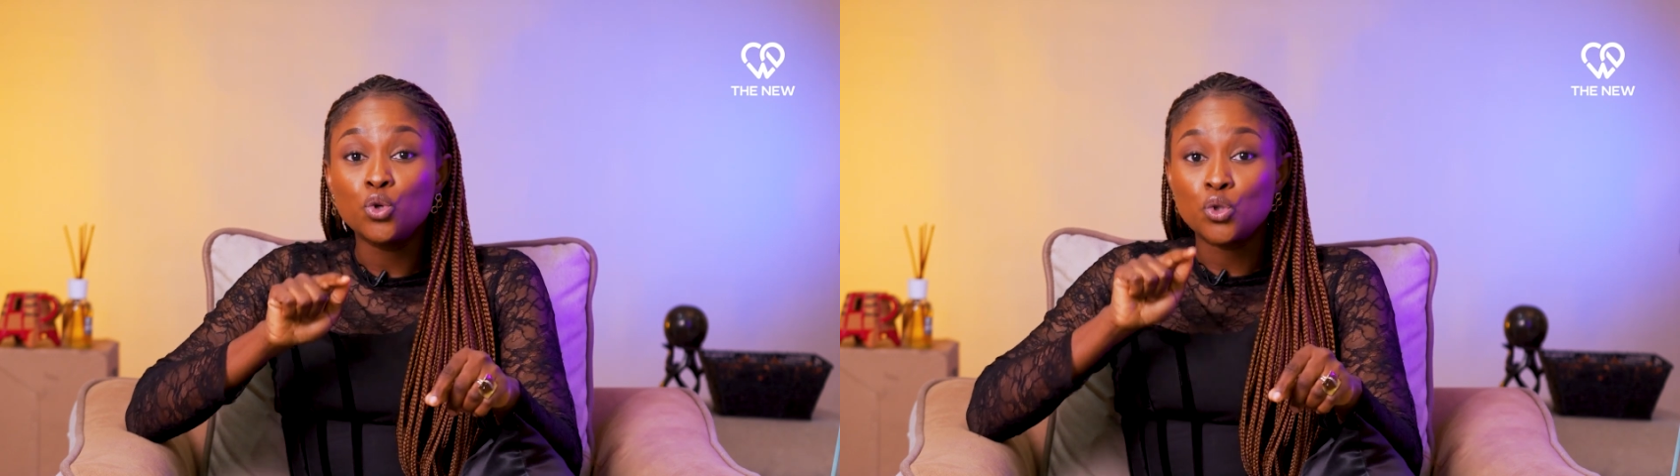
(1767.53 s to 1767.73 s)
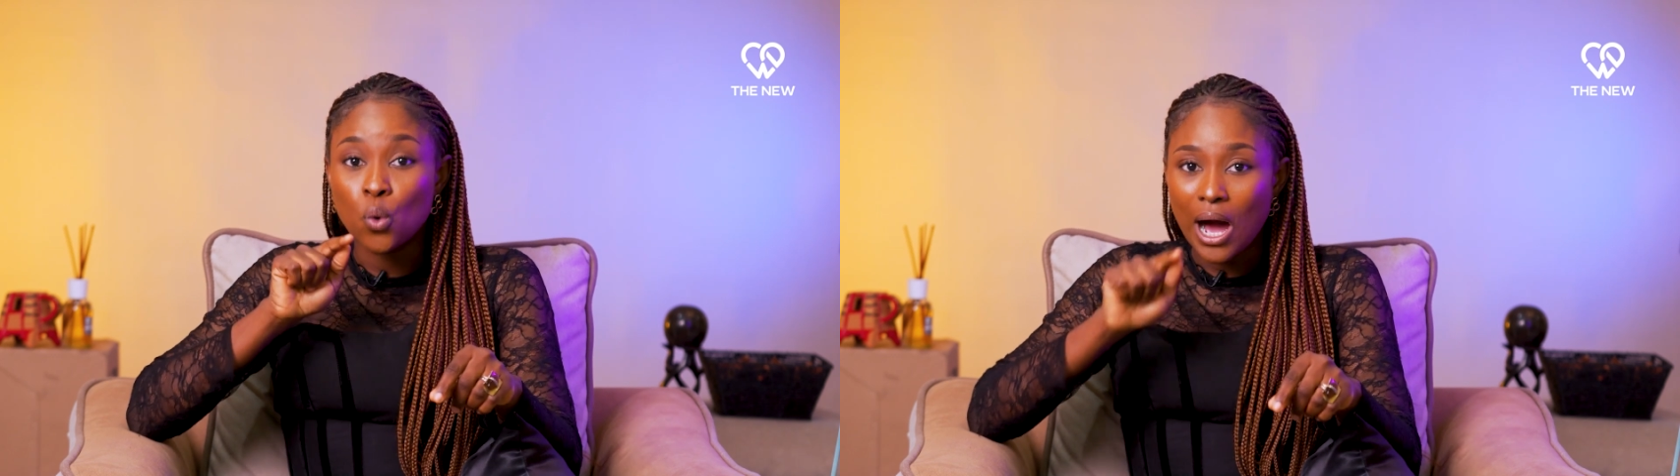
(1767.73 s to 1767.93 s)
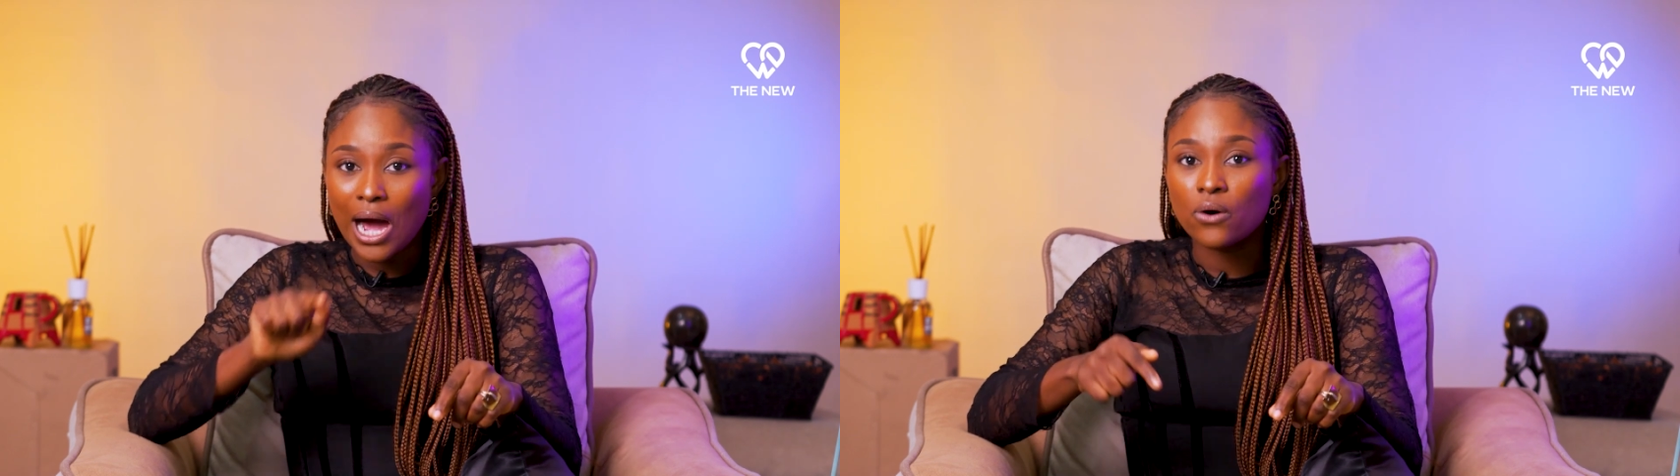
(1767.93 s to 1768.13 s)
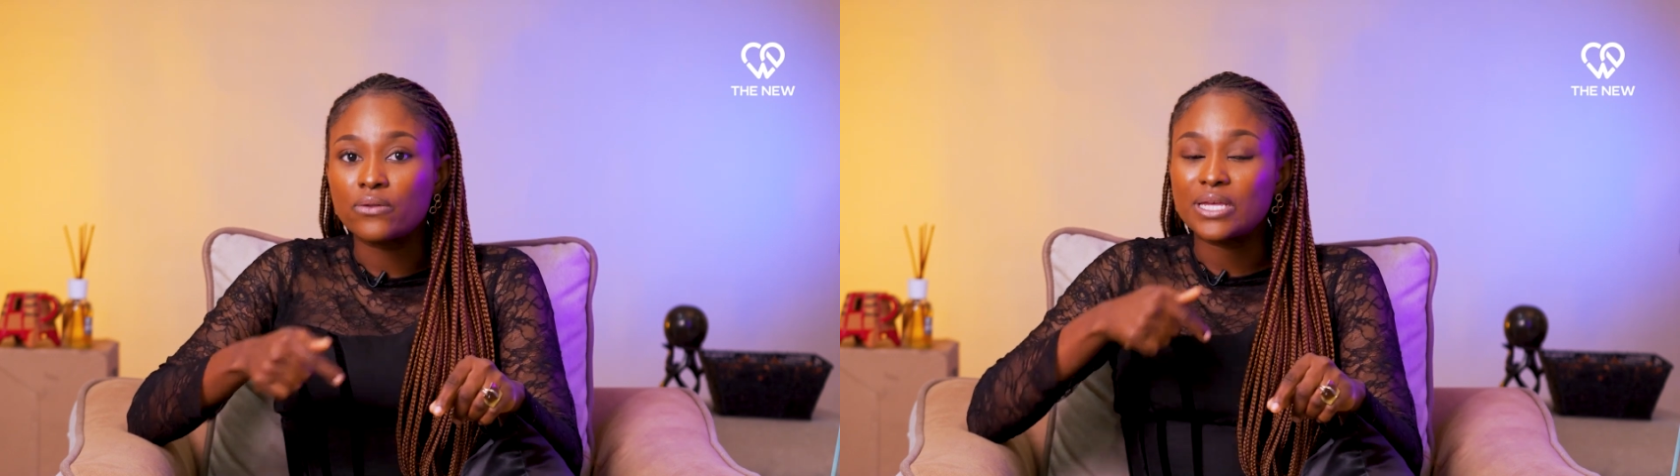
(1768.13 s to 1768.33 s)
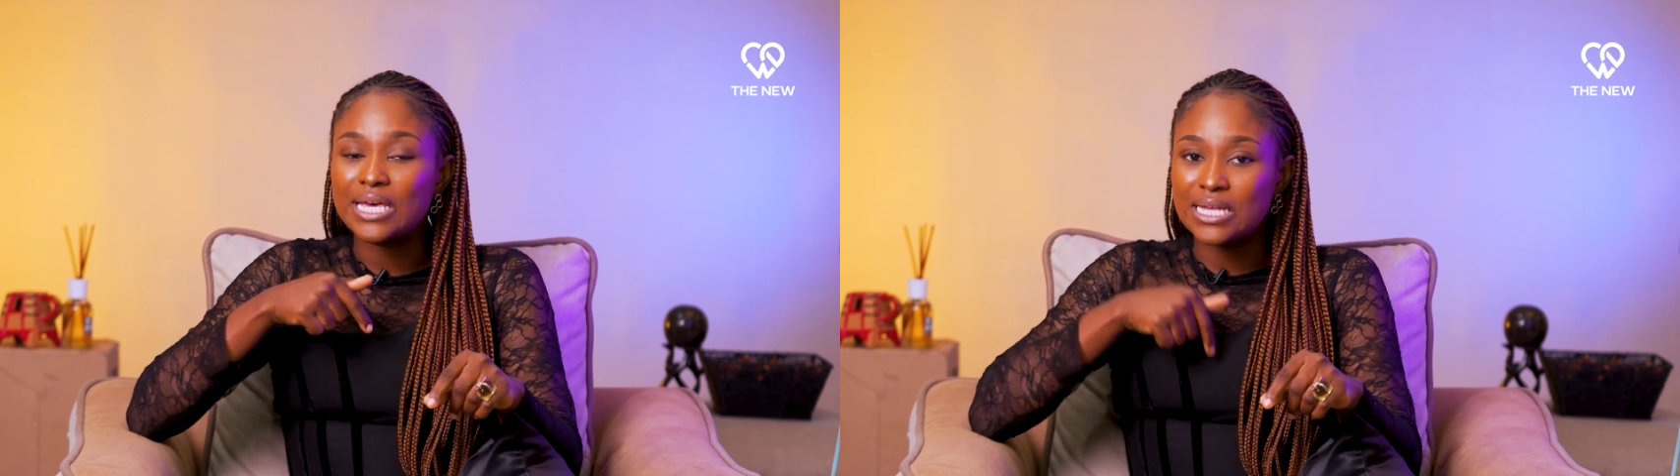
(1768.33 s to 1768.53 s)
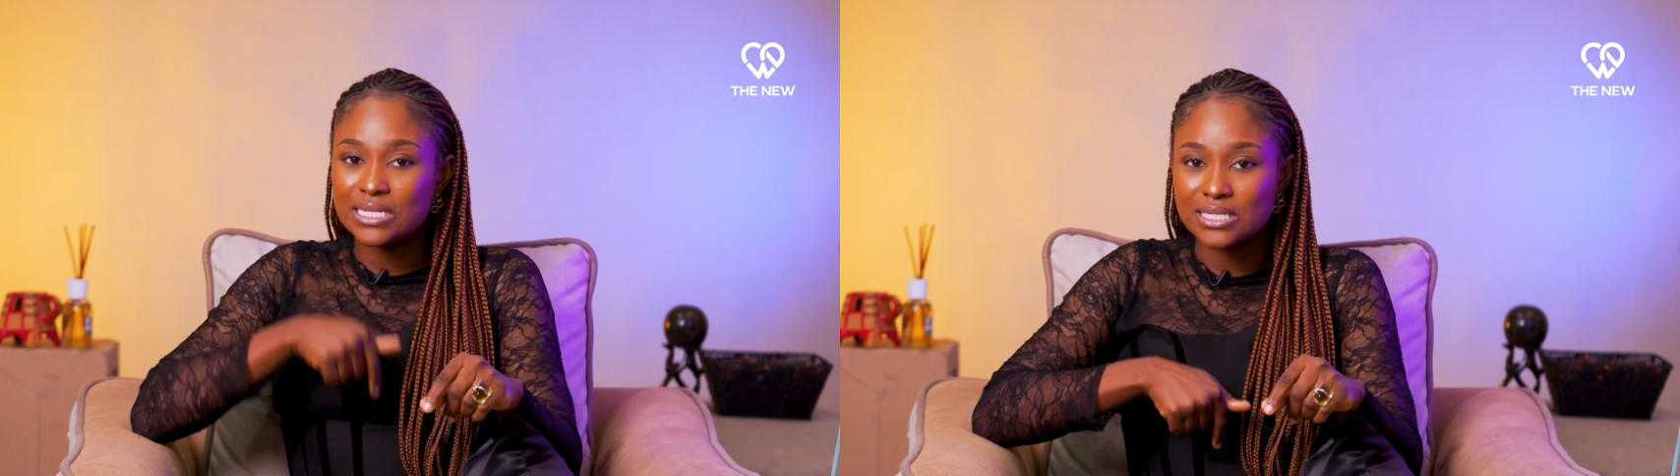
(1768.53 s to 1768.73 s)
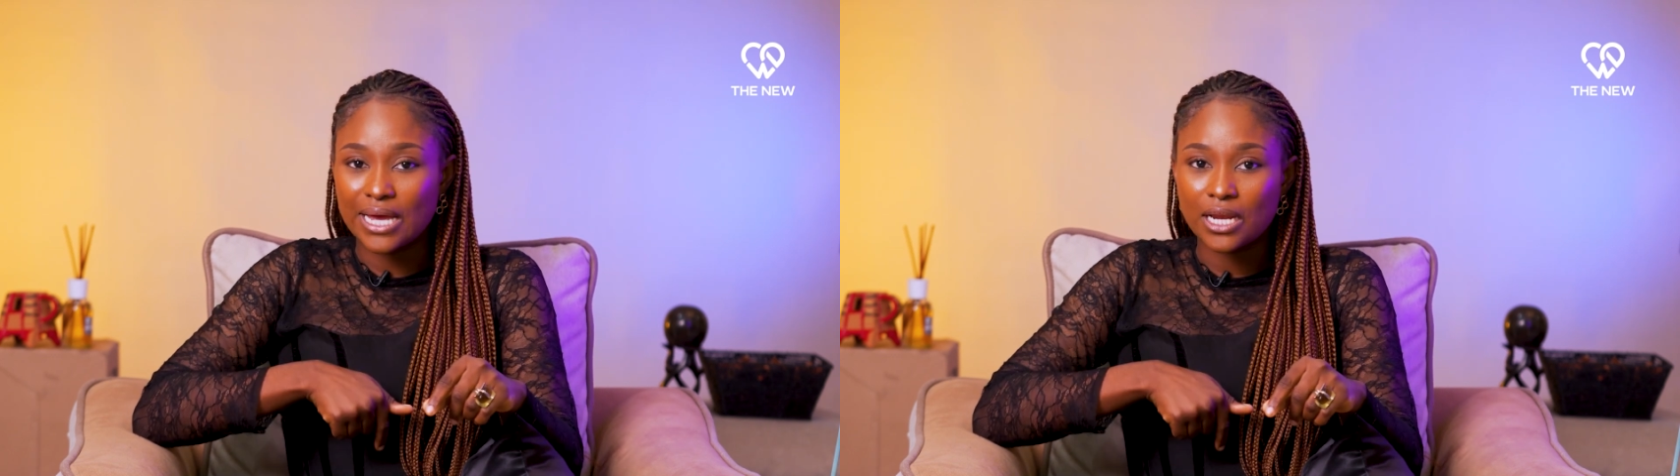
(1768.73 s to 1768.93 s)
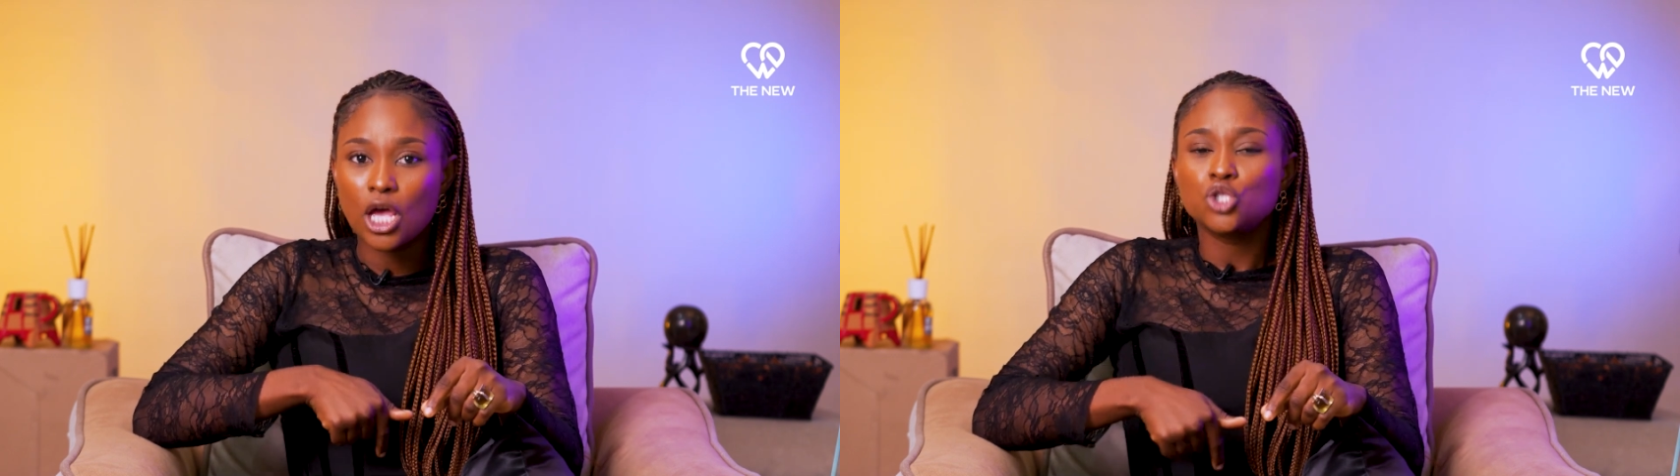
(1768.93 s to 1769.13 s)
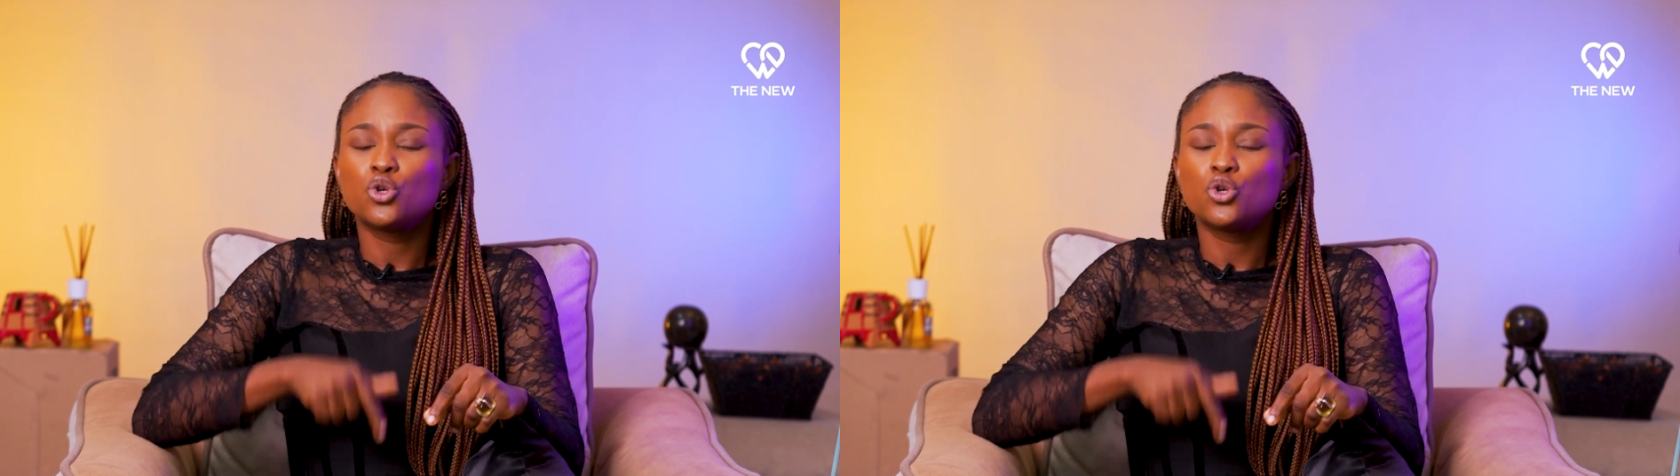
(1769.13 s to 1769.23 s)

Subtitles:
you are on the inside.